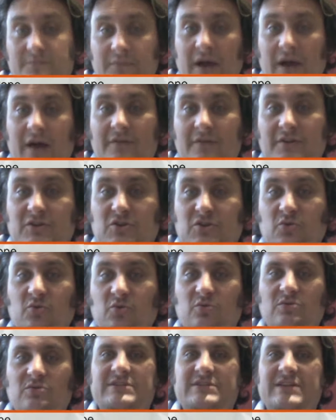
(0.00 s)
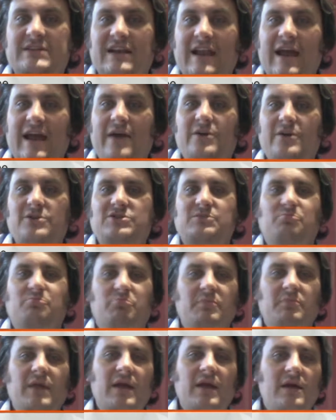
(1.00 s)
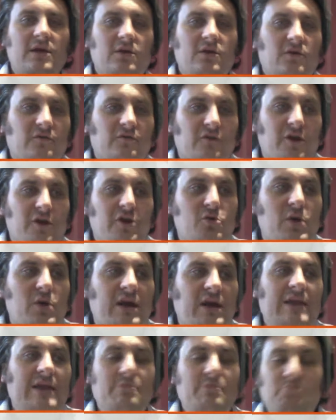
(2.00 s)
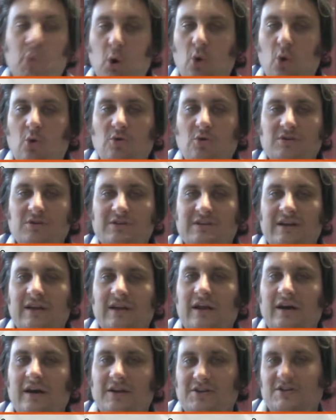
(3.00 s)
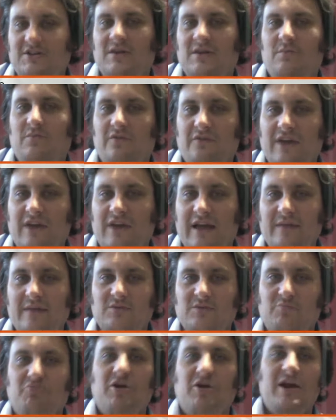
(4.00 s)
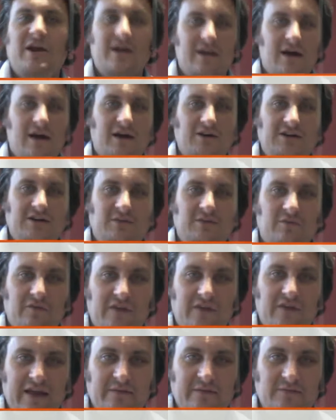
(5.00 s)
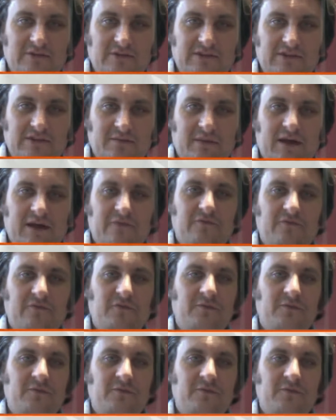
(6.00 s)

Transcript: other tools that allow you to very quickly port a large number of games, bring a large number of games to the platform.